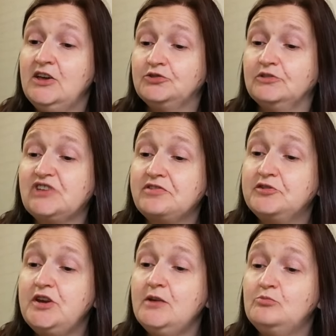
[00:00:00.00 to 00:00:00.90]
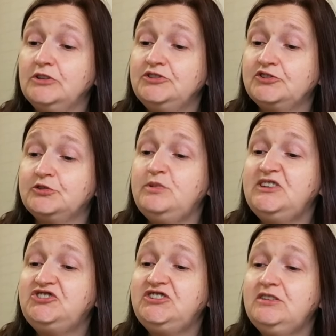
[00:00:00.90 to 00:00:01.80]
So it's a 3-in-1
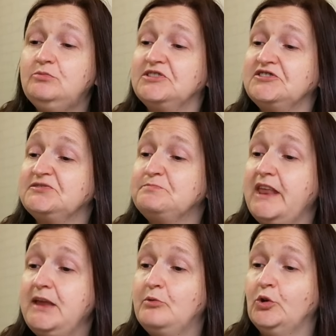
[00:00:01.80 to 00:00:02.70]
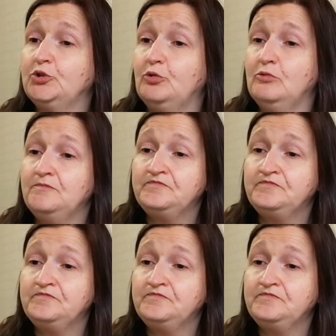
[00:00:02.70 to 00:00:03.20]
squeegee with spray bottle,